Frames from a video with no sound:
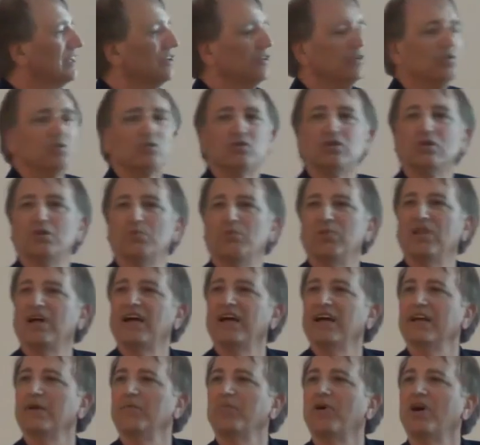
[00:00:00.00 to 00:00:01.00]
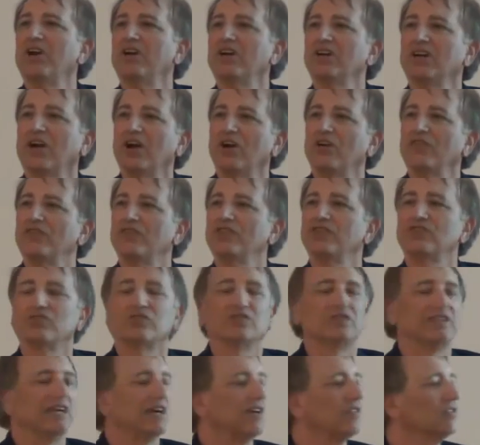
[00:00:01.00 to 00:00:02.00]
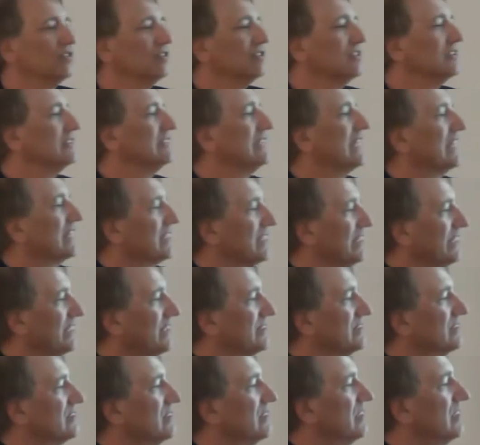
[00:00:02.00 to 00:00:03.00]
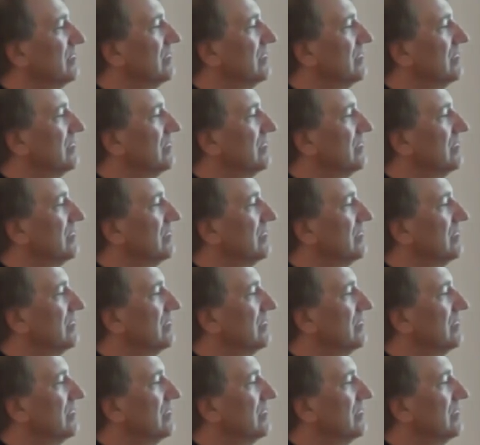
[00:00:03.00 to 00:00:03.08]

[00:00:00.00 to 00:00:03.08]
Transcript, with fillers: that you apply artificial intelligence techniques